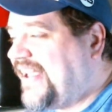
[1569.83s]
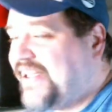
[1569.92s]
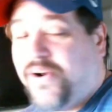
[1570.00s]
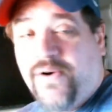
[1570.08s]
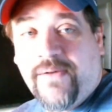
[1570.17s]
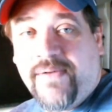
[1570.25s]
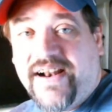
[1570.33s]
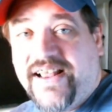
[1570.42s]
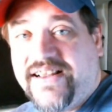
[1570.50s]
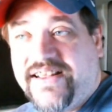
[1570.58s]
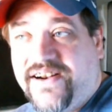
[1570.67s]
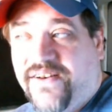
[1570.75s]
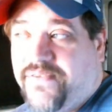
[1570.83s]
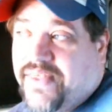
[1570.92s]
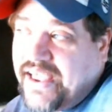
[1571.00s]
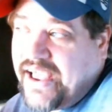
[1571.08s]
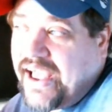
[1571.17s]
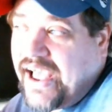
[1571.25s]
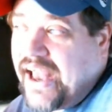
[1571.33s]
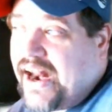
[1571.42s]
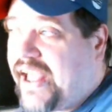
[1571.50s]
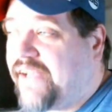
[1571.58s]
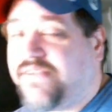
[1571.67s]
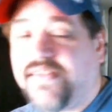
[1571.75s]
uh, you know what I mean. It, you know, and
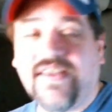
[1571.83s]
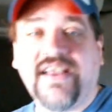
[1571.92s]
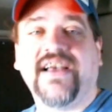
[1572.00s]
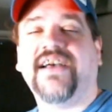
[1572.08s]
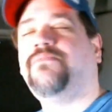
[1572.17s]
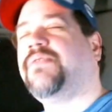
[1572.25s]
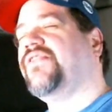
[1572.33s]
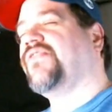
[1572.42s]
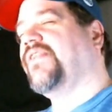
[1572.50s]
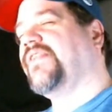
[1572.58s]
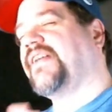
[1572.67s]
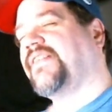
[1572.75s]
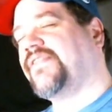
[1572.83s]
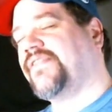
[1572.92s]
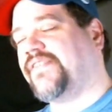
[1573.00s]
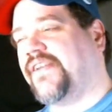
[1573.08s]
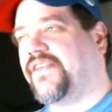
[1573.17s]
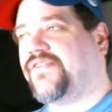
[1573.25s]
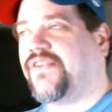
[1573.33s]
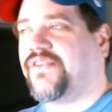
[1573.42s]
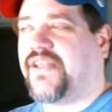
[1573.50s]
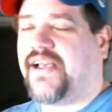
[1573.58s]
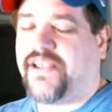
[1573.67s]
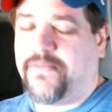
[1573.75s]
I have nothing. Uh, please don't take this as an insult
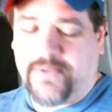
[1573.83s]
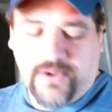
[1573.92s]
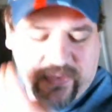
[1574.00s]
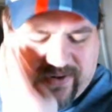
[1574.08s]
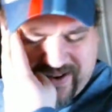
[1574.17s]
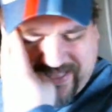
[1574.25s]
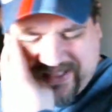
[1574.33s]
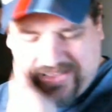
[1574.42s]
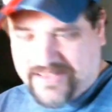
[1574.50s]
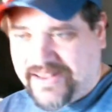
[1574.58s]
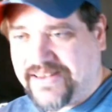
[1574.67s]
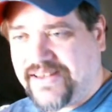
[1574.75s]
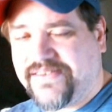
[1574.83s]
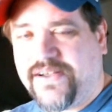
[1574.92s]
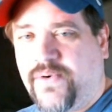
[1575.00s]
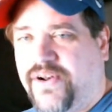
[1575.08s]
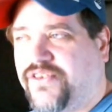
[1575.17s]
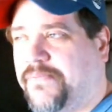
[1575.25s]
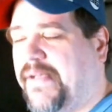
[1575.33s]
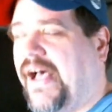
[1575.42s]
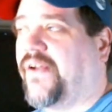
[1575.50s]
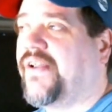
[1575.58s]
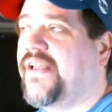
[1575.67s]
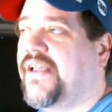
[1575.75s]
to how you build or anything like that. That's not what it's
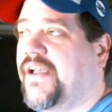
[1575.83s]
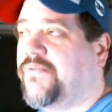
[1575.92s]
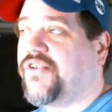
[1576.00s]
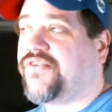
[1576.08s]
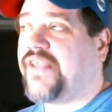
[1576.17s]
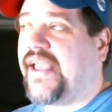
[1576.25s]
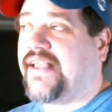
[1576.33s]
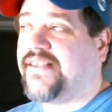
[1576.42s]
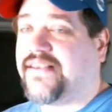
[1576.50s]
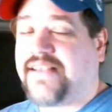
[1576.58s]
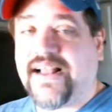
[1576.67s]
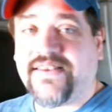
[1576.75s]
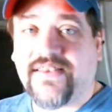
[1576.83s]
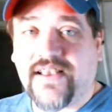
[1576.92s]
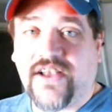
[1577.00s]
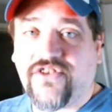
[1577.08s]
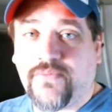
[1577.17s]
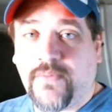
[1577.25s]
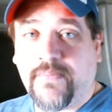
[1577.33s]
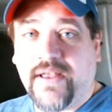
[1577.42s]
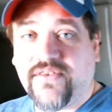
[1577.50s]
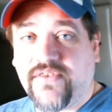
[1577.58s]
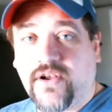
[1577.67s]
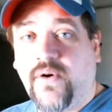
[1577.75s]
about. I'm just saying that that's the customer
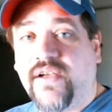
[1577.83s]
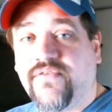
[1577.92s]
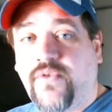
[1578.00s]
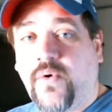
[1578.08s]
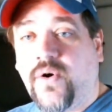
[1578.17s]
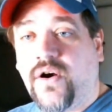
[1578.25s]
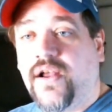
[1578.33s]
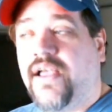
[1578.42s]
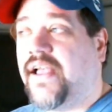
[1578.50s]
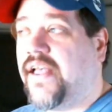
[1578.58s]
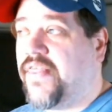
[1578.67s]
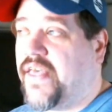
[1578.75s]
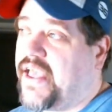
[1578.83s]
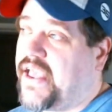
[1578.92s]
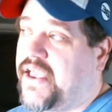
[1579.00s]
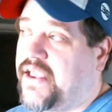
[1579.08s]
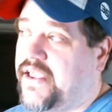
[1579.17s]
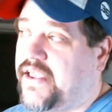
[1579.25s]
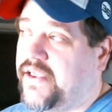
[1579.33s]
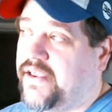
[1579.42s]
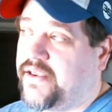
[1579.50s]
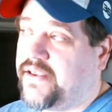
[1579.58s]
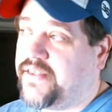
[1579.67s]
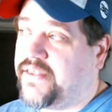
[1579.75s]
base they're going for.
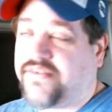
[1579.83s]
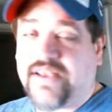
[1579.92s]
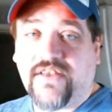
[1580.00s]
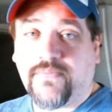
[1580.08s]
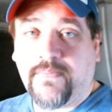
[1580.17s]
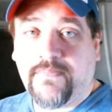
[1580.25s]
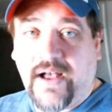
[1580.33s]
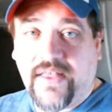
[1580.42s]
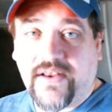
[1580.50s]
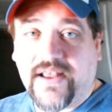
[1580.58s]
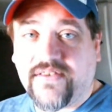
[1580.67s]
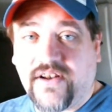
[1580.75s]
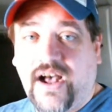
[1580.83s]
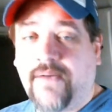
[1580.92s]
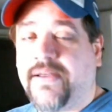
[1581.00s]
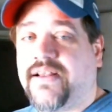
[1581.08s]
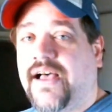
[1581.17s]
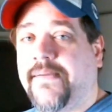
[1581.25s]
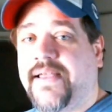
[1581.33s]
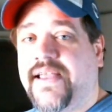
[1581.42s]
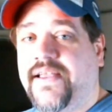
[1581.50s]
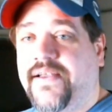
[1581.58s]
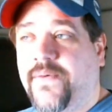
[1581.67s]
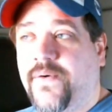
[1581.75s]
They these guys buy their kits at Hobby
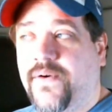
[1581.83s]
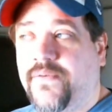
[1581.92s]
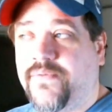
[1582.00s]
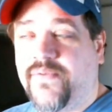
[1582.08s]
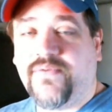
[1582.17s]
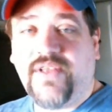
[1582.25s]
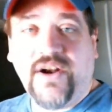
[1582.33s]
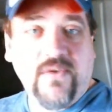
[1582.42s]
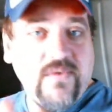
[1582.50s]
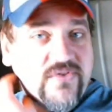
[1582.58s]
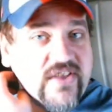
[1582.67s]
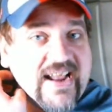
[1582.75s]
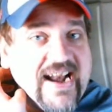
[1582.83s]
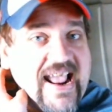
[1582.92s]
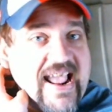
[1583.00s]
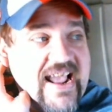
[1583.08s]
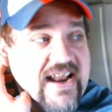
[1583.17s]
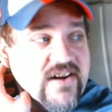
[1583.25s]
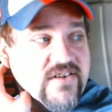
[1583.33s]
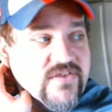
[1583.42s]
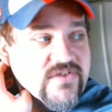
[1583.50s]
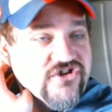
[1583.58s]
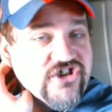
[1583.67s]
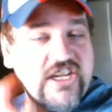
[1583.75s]
Lobby or you know
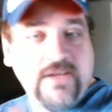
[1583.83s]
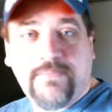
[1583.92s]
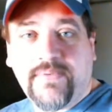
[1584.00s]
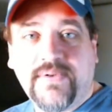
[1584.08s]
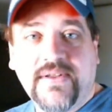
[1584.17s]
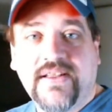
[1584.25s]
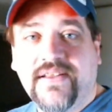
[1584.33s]
secondhand, cheap.